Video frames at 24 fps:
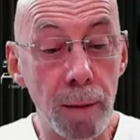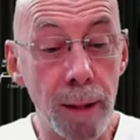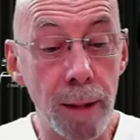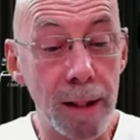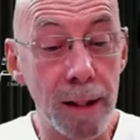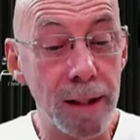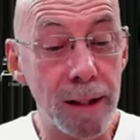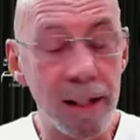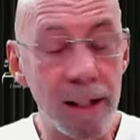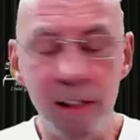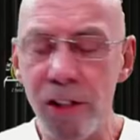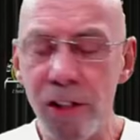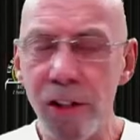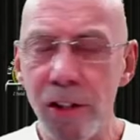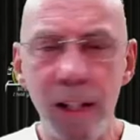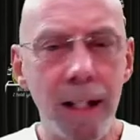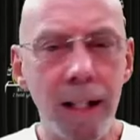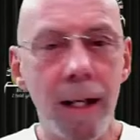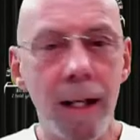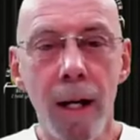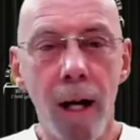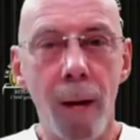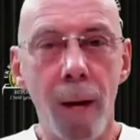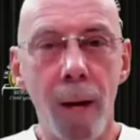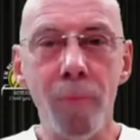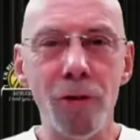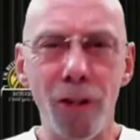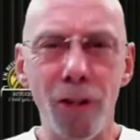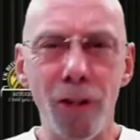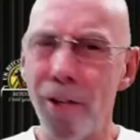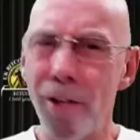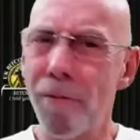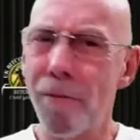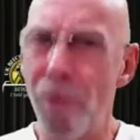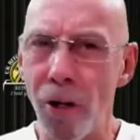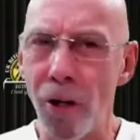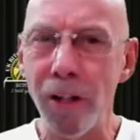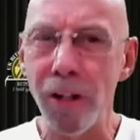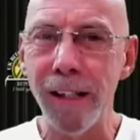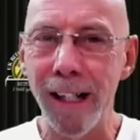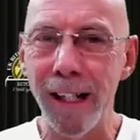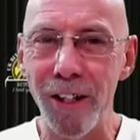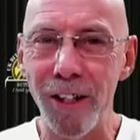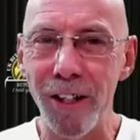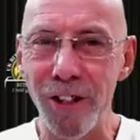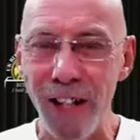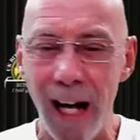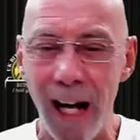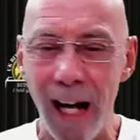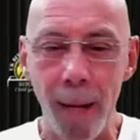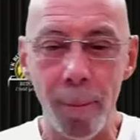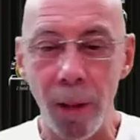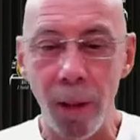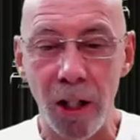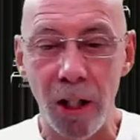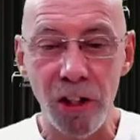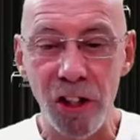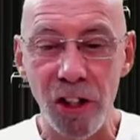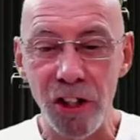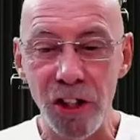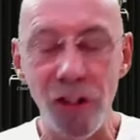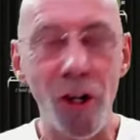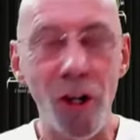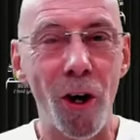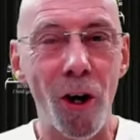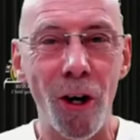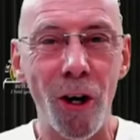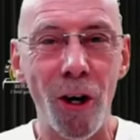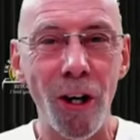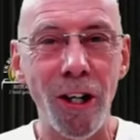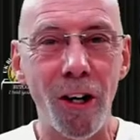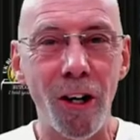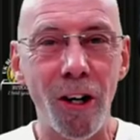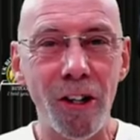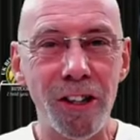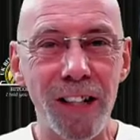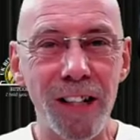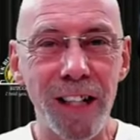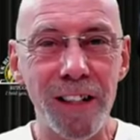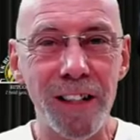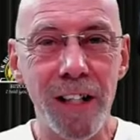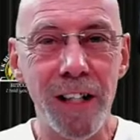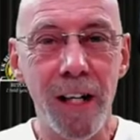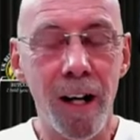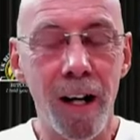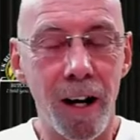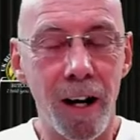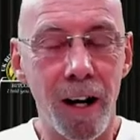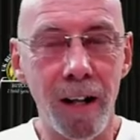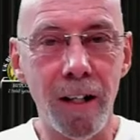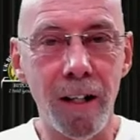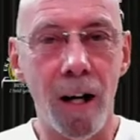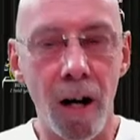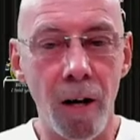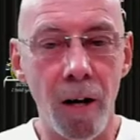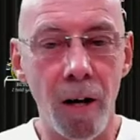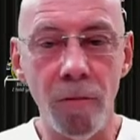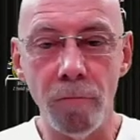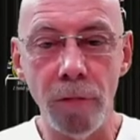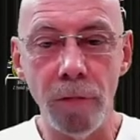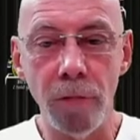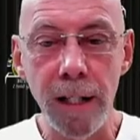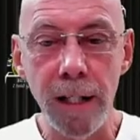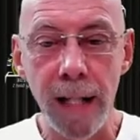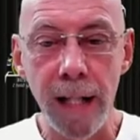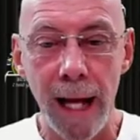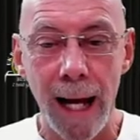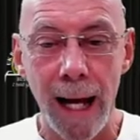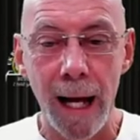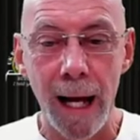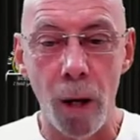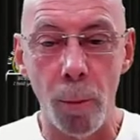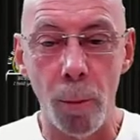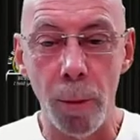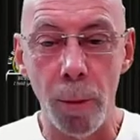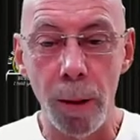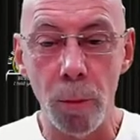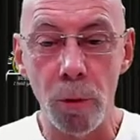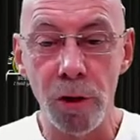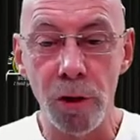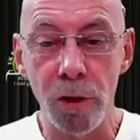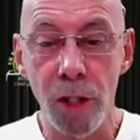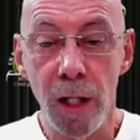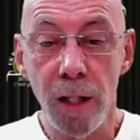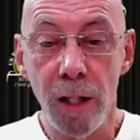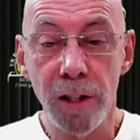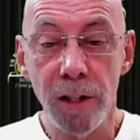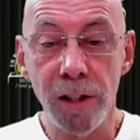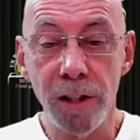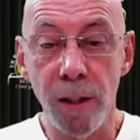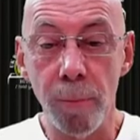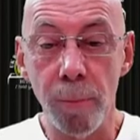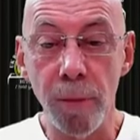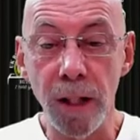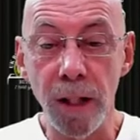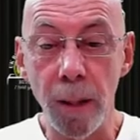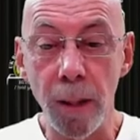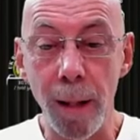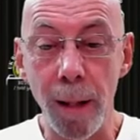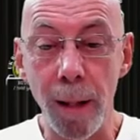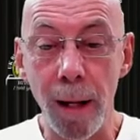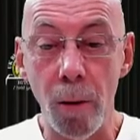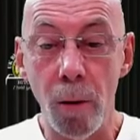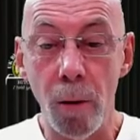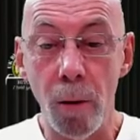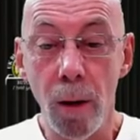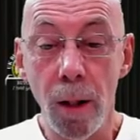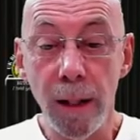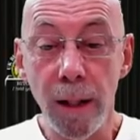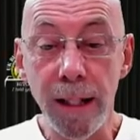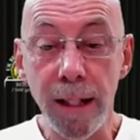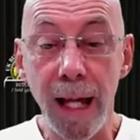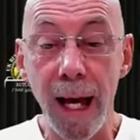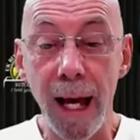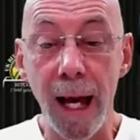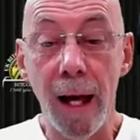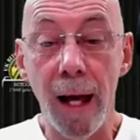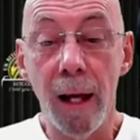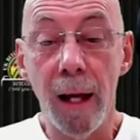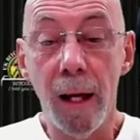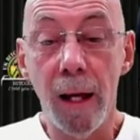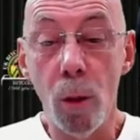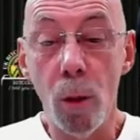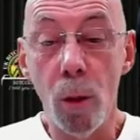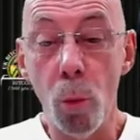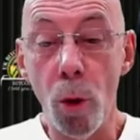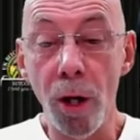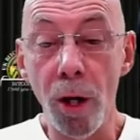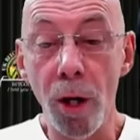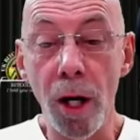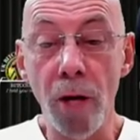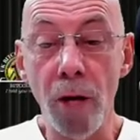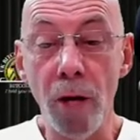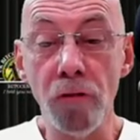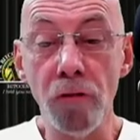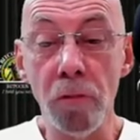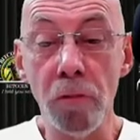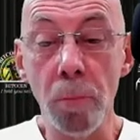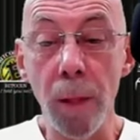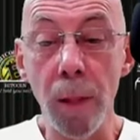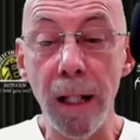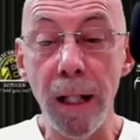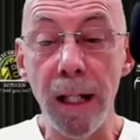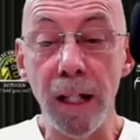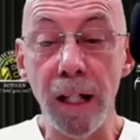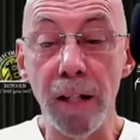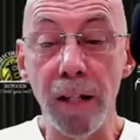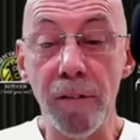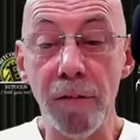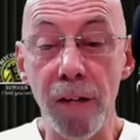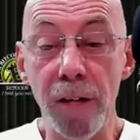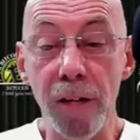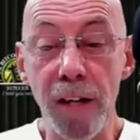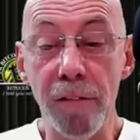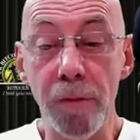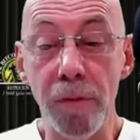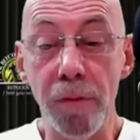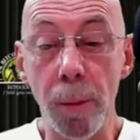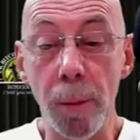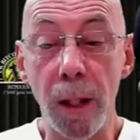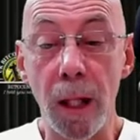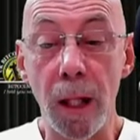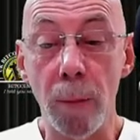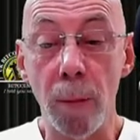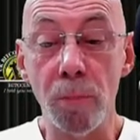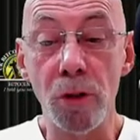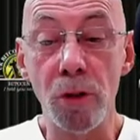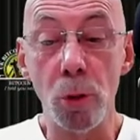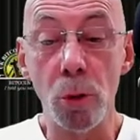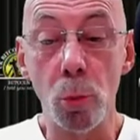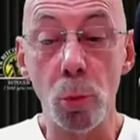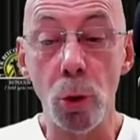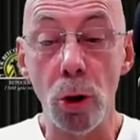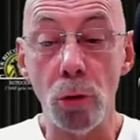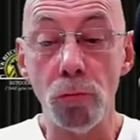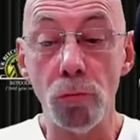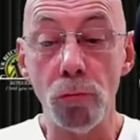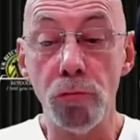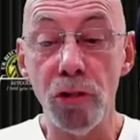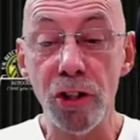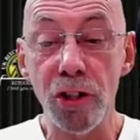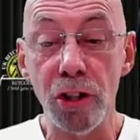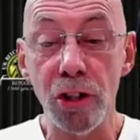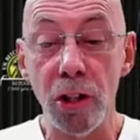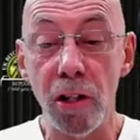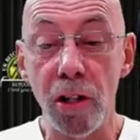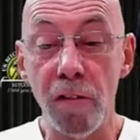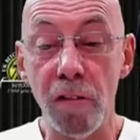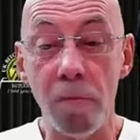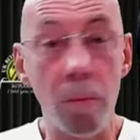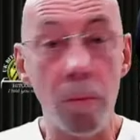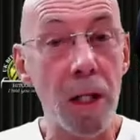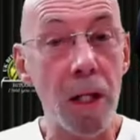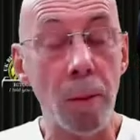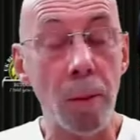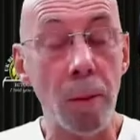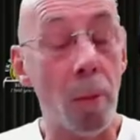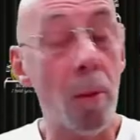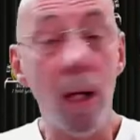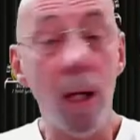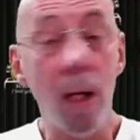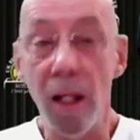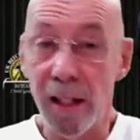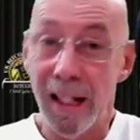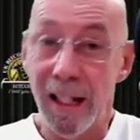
That's the thing. I'm trying to find it in the chat, and because it's not highlighted, I can't read it out, but it was something about, 100 million if it becomes a world reserve minimum.